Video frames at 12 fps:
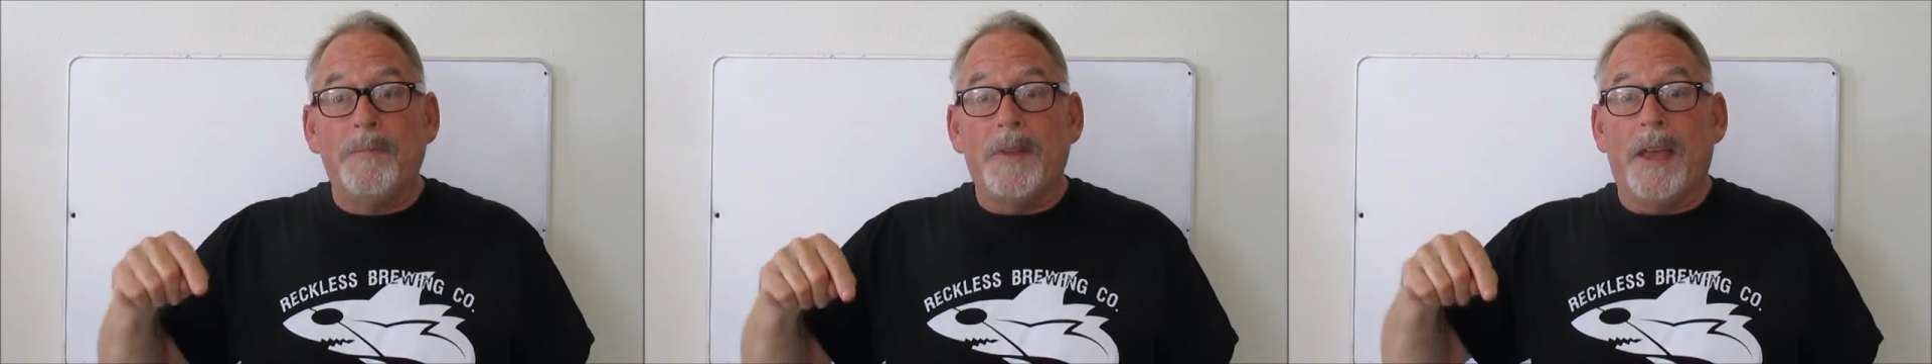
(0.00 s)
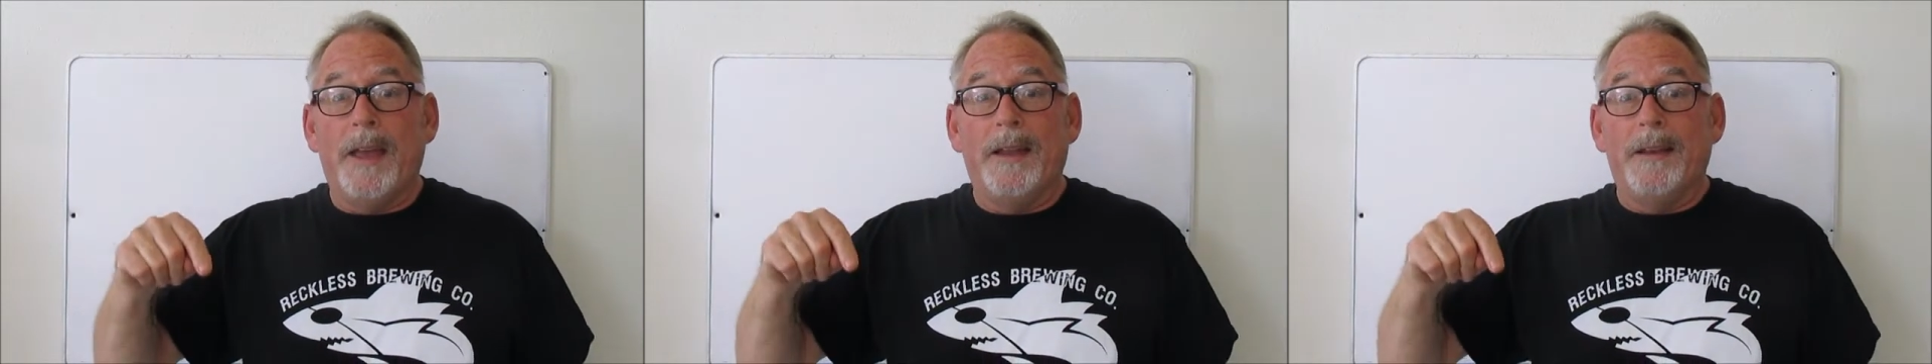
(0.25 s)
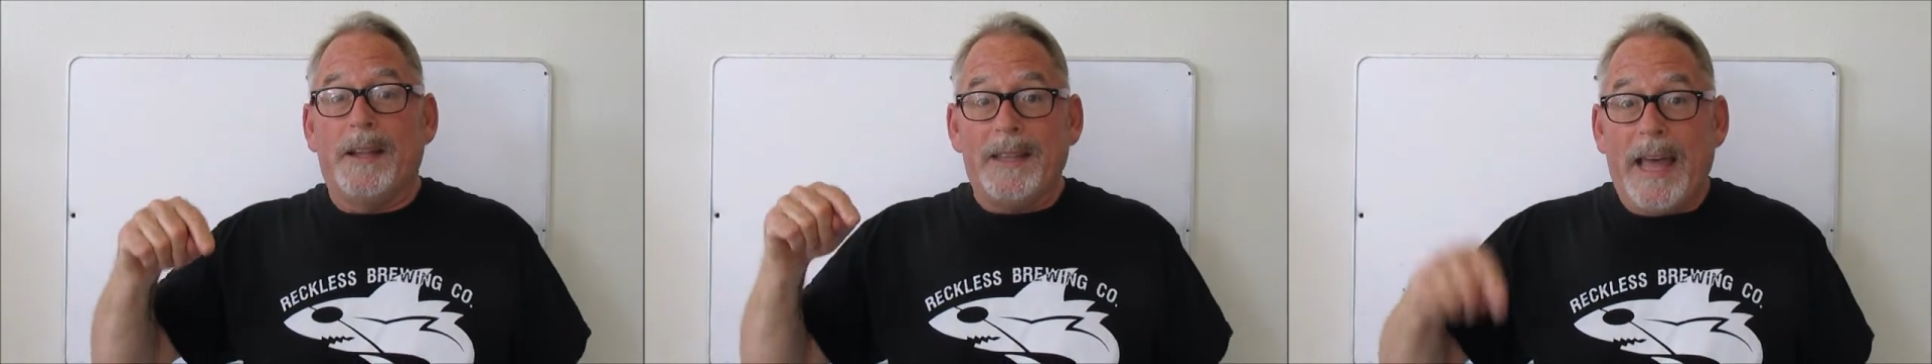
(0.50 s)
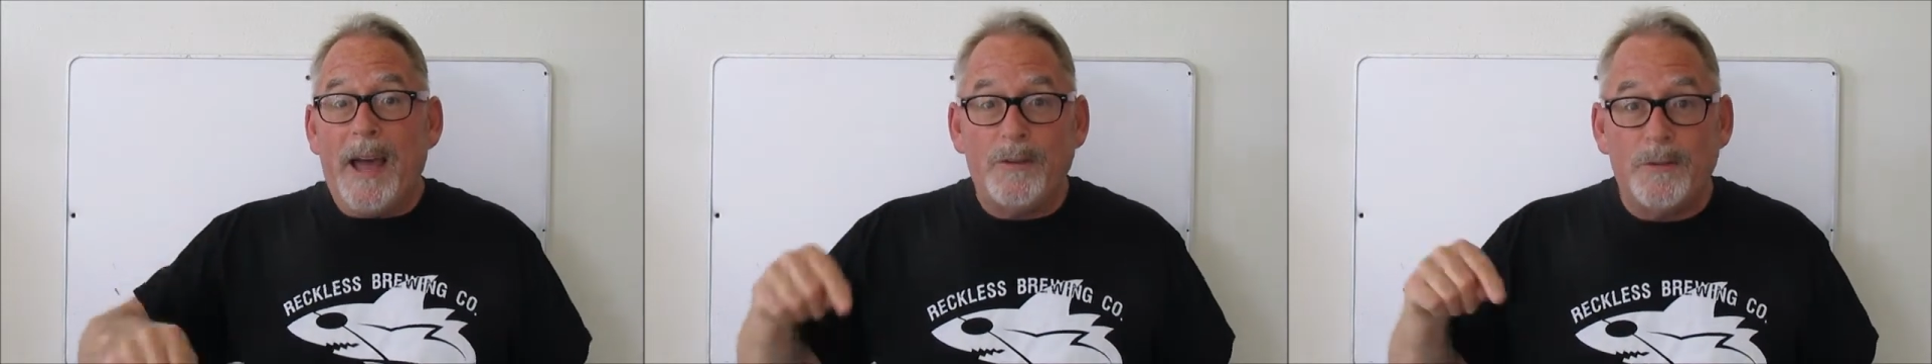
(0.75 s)
and
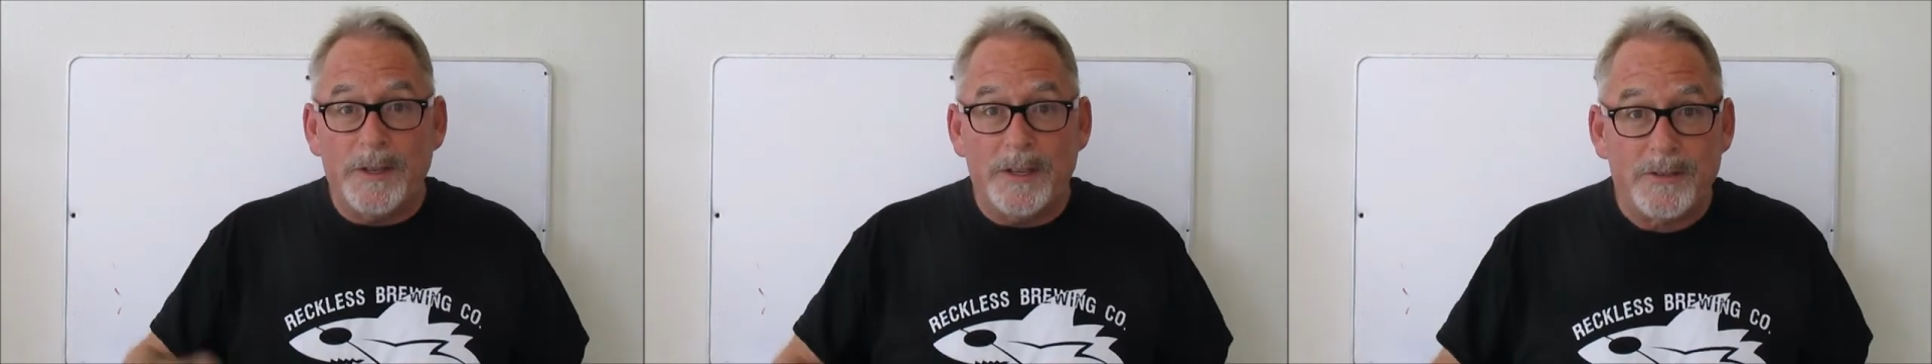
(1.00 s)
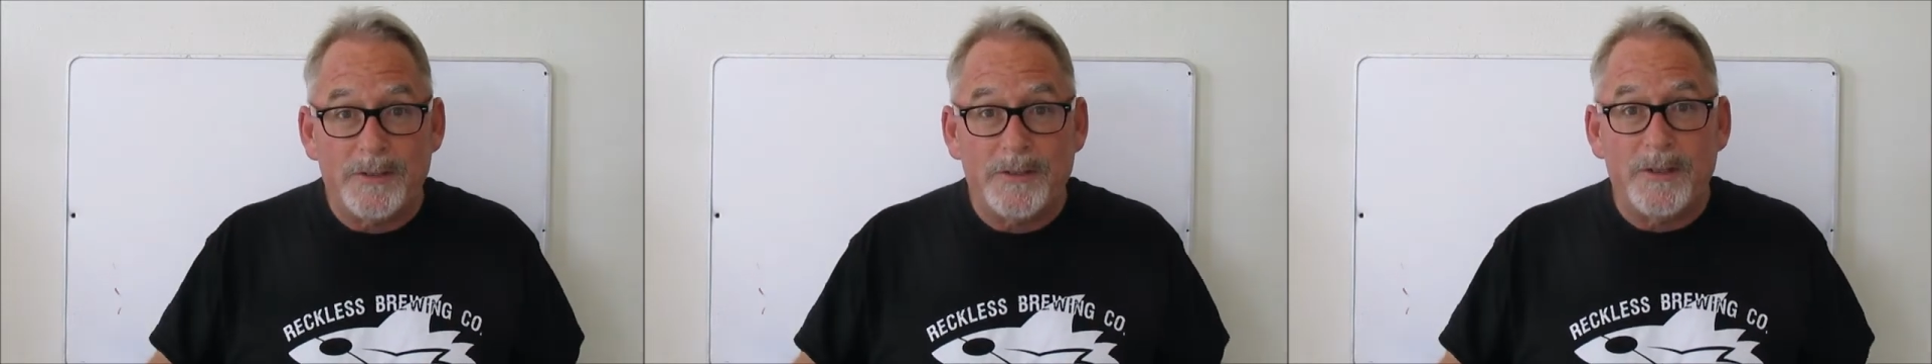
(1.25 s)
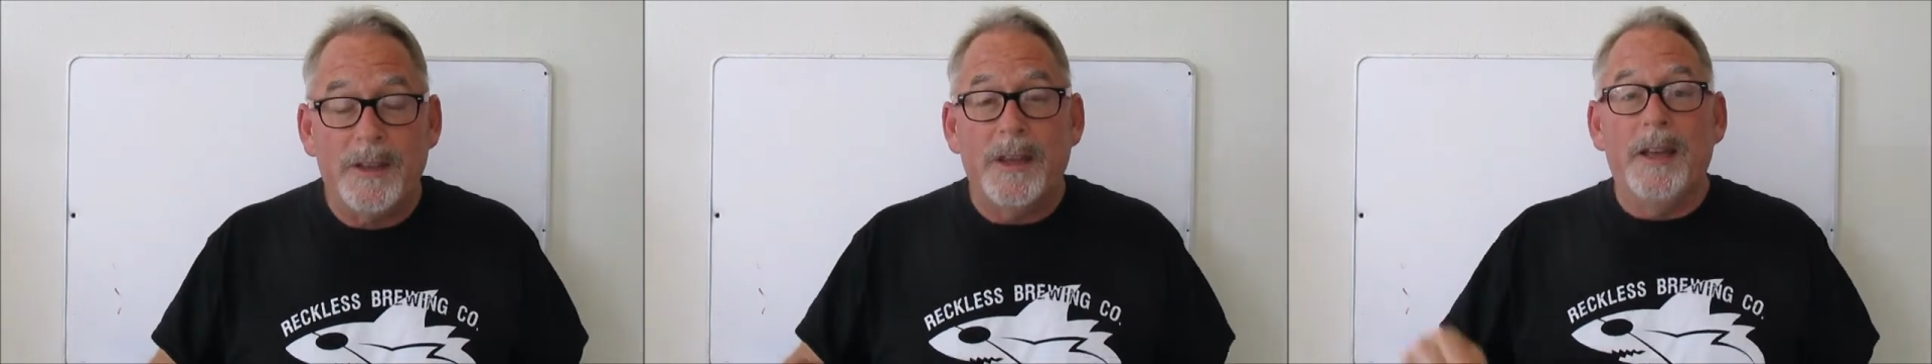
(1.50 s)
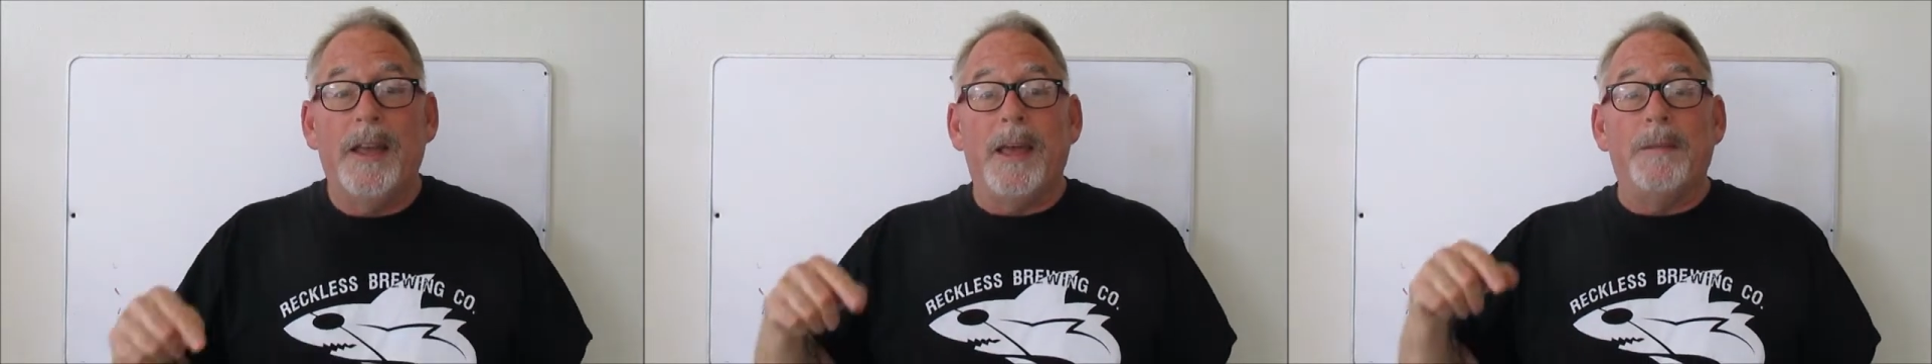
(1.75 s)
allowed risks,
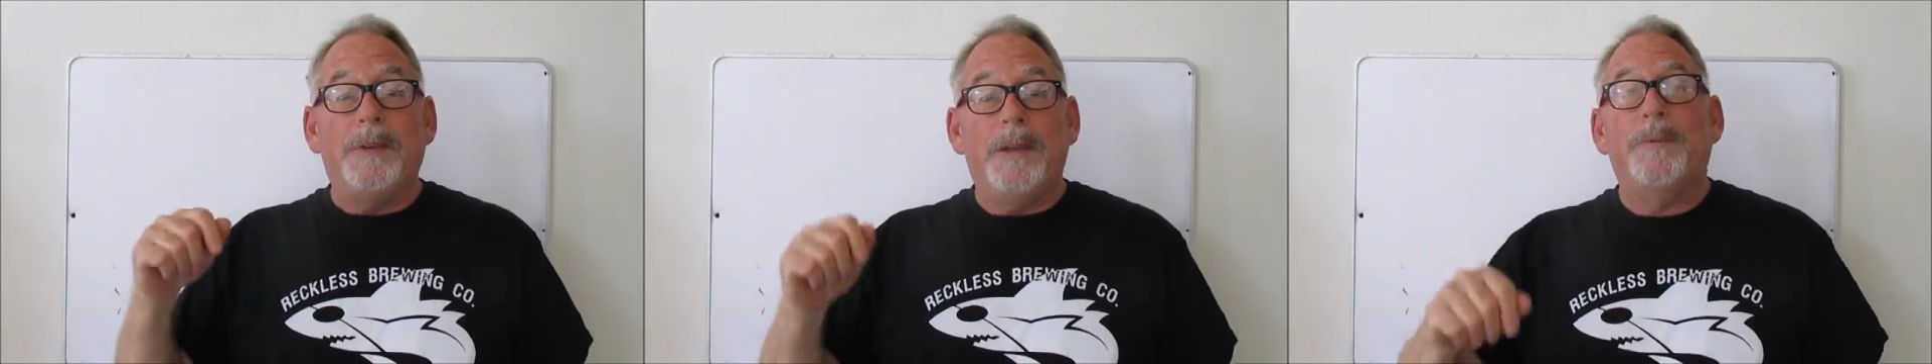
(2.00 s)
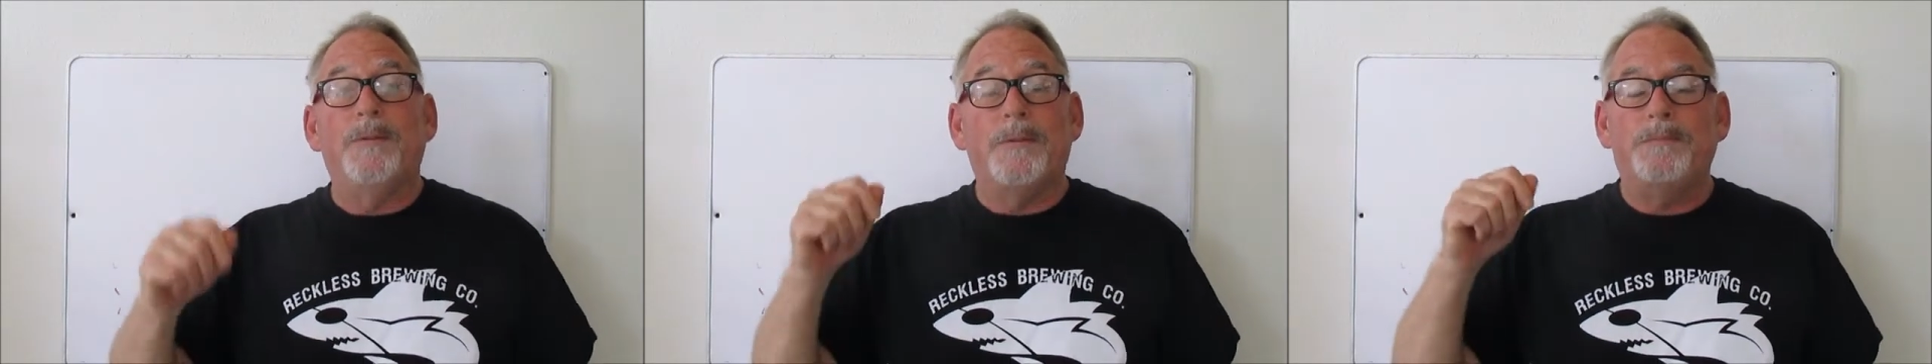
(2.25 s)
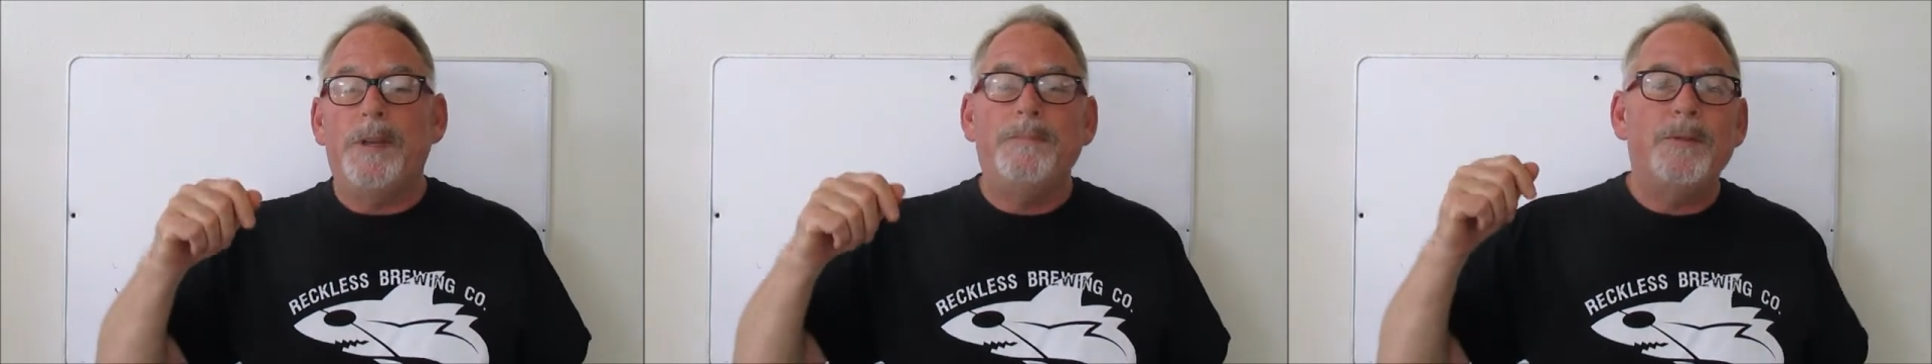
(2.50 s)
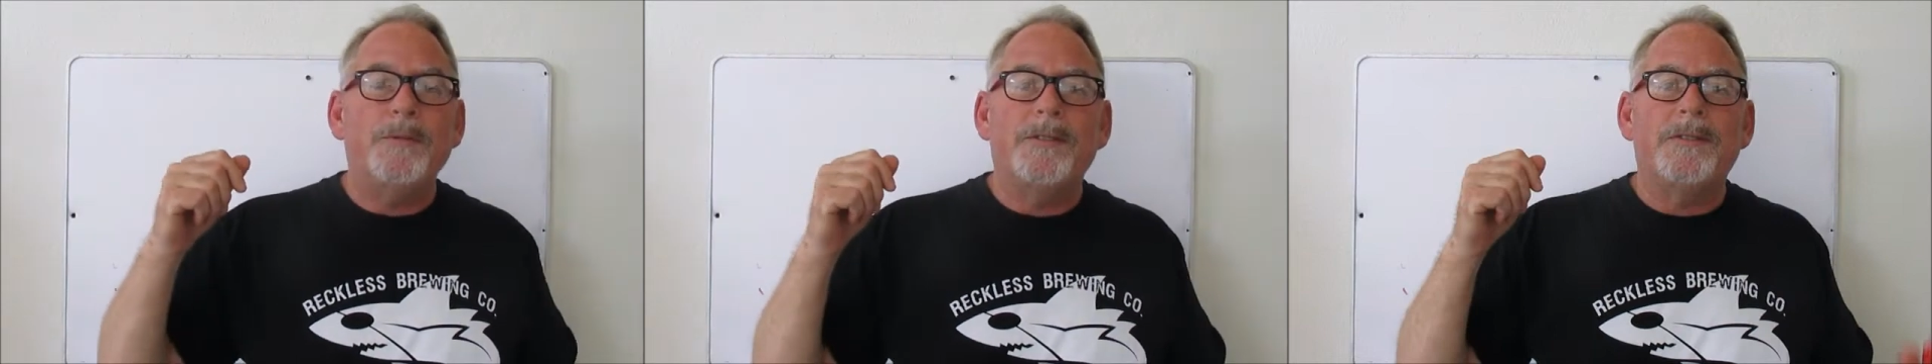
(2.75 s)
and people
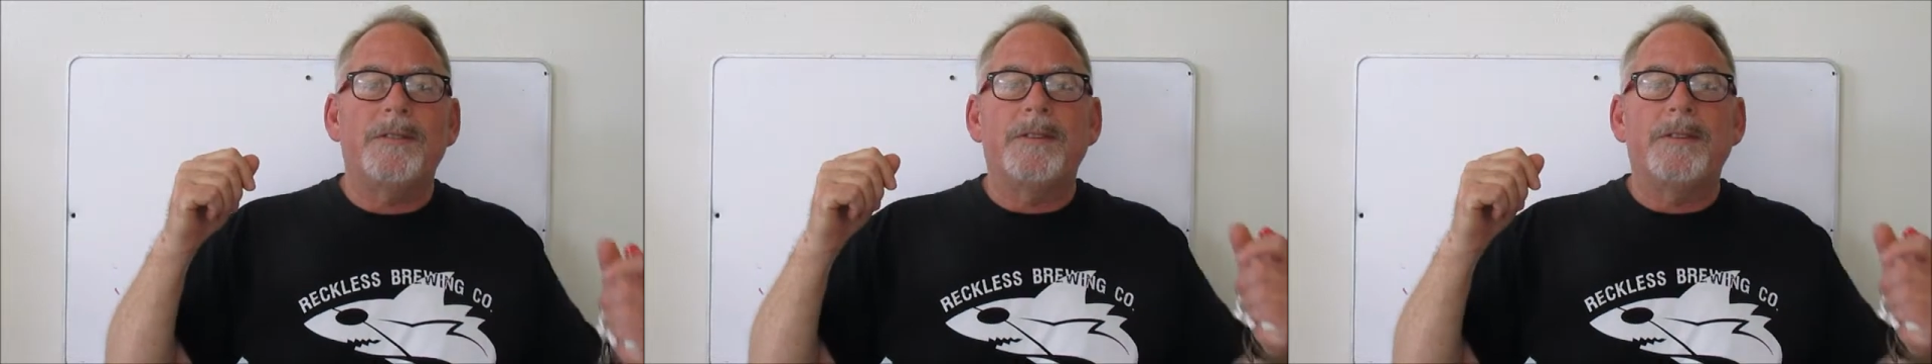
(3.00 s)
would,